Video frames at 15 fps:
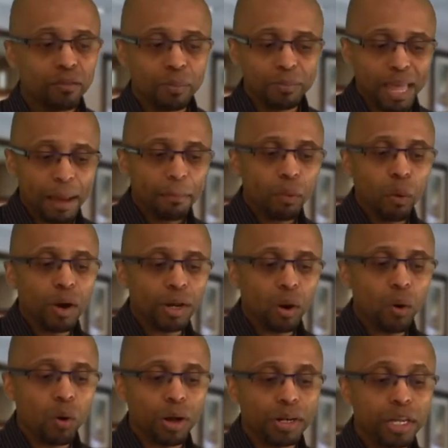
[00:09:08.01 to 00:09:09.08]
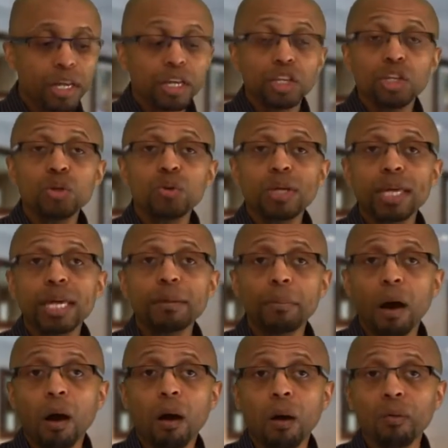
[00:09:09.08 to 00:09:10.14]
From that point on, you keep
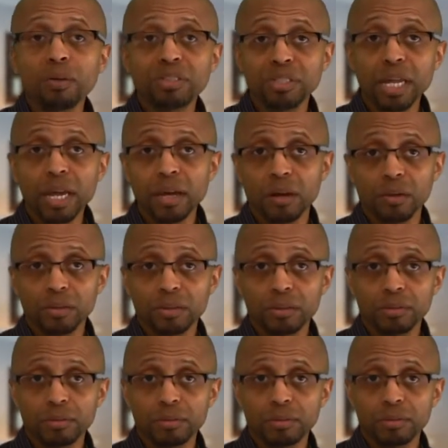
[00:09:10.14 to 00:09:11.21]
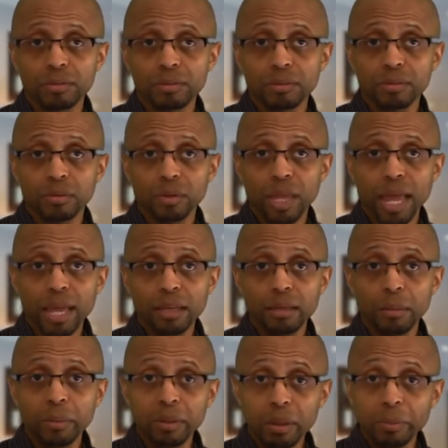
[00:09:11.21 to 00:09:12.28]
all the sales. Okay,
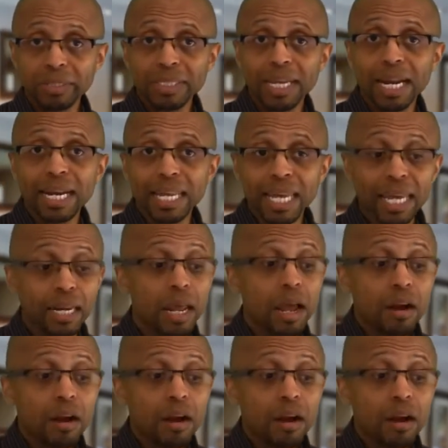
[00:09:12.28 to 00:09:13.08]
let me say that again.